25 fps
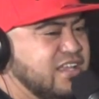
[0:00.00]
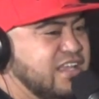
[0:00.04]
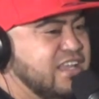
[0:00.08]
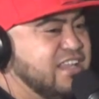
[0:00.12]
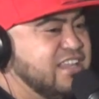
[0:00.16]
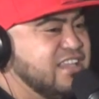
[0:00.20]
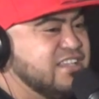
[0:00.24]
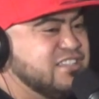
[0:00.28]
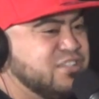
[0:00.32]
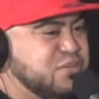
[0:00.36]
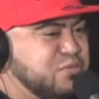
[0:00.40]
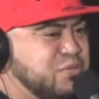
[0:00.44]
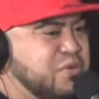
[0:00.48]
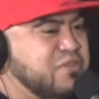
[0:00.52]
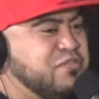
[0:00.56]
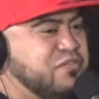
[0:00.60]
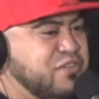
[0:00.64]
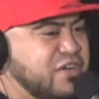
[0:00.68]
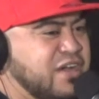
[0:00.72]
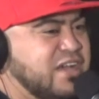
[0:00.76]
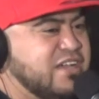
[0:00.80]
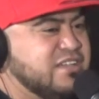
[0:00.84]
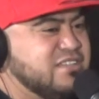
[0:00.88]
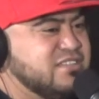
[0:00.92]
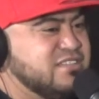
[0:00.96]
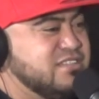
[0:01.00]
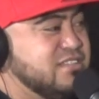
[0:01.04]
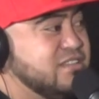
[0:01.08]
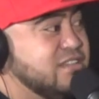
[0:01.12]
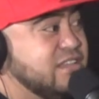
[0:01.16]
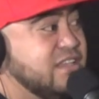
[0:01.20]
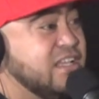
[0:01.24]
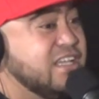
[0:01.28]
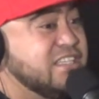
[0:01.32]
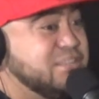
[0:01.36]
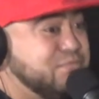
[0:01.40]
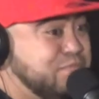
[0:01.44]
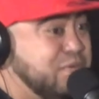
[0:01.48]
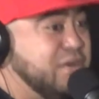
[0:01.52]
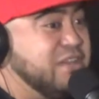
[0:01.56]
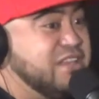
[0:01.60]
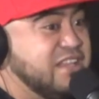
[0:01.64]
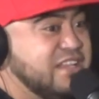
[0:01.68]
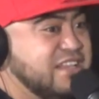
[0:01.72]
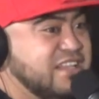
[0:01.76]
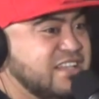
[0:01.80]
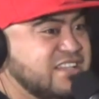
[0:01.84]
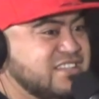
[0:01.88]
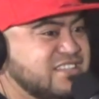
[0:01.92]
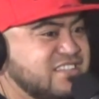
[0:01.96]
He doesn't work for us. His
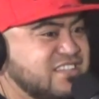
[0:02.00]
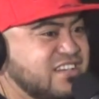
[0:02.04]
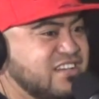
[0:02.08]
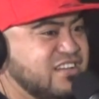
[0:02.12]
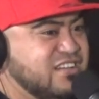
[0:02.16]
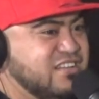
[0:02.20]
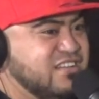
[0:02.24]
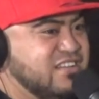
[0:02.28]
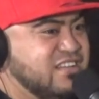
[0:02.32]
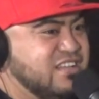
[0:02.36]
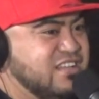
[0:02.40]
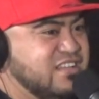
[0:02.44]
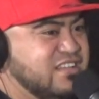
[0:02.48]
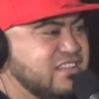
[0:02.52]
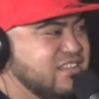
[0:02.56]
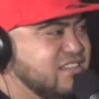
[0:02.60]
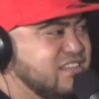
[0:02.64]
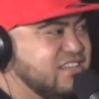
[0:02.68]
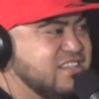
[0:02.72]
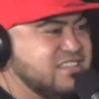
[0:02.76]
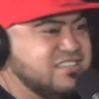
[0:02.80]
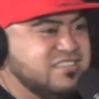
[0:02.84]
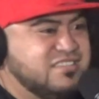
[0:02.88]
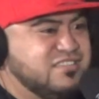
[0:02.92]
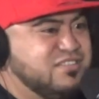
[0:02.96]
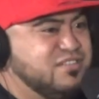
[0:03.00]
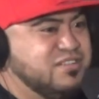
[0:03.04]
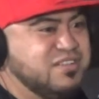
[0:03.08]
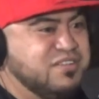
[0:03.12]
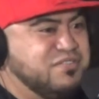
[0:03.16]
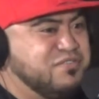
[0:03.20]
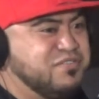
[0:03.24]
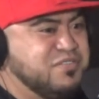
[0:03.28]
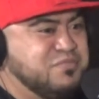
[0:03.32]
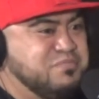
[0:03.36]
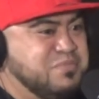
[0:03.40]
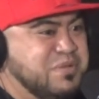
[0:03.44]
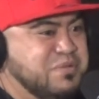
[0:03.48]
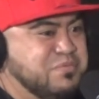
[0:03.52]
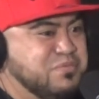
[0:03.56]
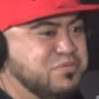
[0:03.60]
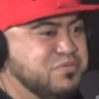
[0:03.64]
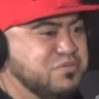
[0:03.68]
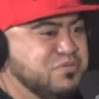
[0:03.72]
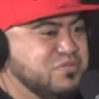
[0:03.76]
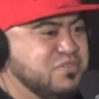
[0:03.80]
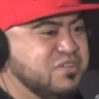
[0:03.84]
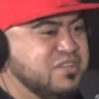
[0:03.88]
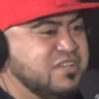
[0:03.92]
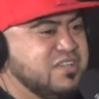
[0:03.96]
brother does, you know. It's two different
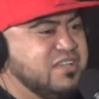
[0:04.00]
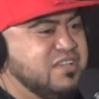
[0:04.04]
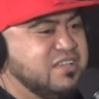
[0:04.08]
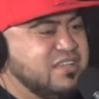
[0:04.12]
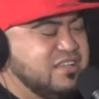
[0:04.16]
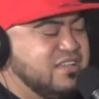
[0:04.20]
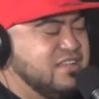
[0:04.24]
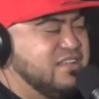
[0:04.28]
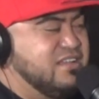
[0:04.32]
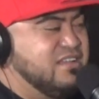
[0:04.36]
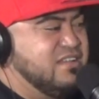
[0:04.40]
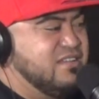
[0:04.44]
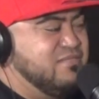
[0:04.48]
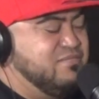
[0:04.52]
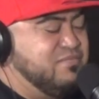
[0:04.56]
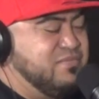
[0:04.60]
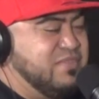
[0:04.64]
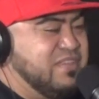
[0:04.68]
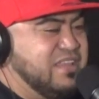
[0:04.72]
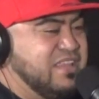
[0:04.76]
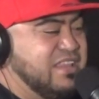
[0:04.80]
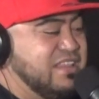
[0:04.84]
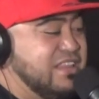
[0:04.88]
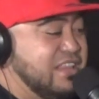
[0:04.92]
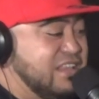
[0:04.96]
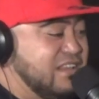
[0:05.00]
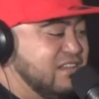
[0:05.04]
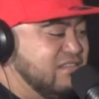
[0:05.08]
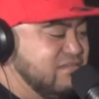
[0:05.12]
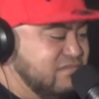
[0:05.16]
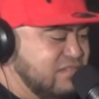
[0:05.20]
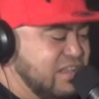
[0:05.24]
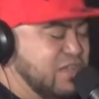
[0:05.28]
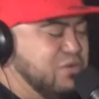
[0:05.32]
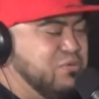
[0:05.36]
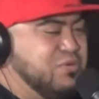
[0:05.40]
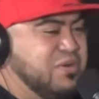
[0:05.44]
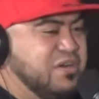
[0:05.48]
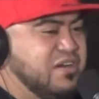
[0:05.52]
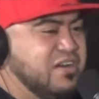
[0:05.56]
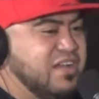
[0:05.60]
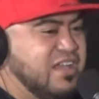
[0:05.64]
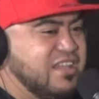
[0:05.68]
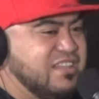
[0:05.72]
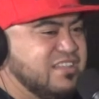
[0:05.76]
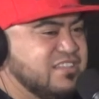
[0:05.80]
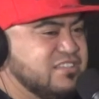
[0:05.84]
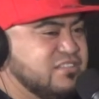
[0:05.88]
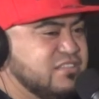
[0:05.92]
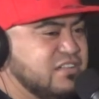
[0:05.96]
people. And then, yeah, one
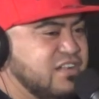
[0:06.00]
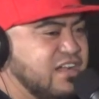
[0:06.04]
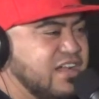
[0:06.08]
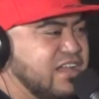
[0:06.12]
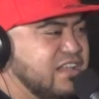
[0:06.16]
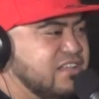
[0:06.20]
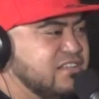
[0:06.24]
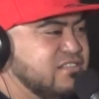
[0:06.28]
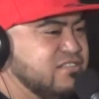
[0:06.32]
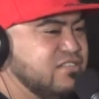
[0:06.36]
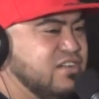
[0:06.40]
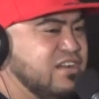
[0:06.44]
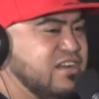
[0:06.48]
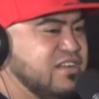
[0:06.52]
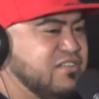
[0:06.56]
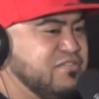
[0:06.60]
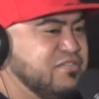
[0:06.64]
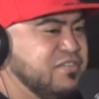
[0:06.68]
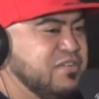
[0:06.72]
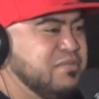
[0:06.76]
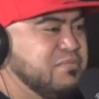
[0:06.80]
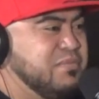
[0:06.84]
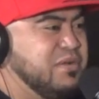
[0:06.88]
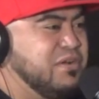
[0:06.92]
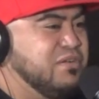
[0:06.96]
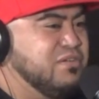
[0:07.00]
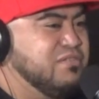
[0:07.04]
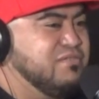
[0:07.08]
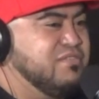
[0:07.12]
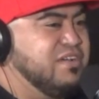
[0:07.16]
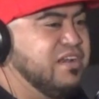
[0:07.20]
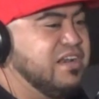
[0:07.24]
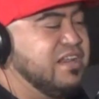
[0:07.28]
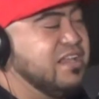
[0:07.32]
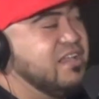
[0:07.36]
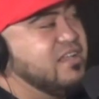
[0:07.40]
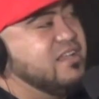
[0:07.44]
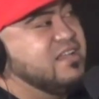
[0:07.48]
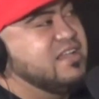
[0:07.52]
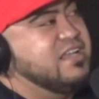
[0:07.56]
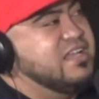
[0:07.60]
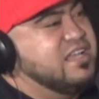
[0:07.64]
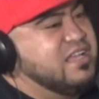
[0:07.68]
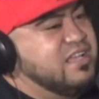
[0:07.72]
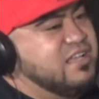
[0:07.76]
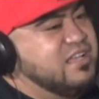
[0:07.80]
night this guy tried to feel my little valet,